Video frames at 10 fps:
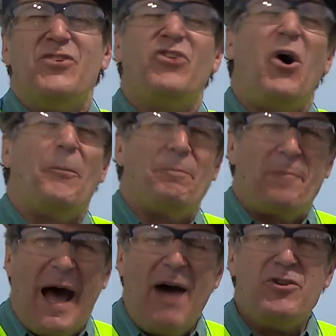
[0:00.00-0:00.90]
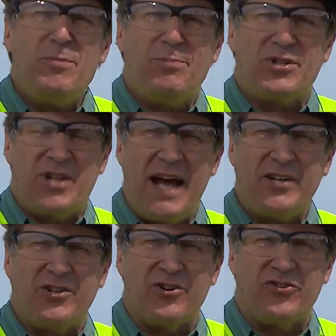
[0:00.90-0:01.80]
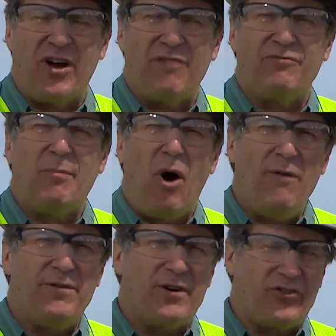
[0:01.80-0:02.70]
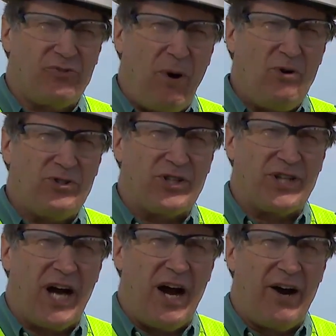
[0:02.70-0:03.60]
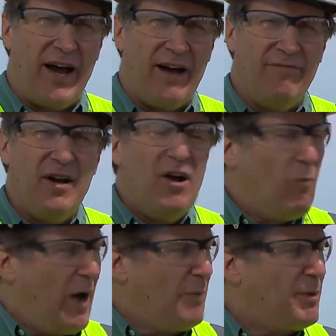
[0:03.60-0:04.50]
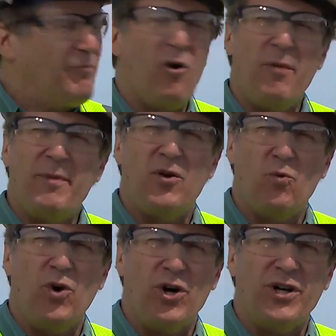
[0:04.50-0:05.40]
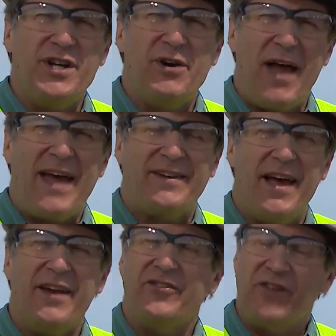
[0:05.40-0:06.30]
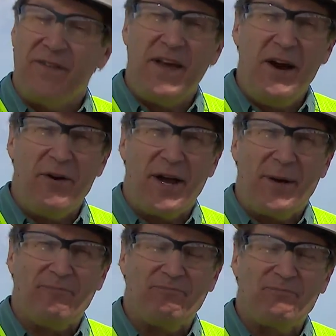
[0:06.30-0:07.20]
So, how do you protect yourself from overexposure to RF while performing work near antennas in the area?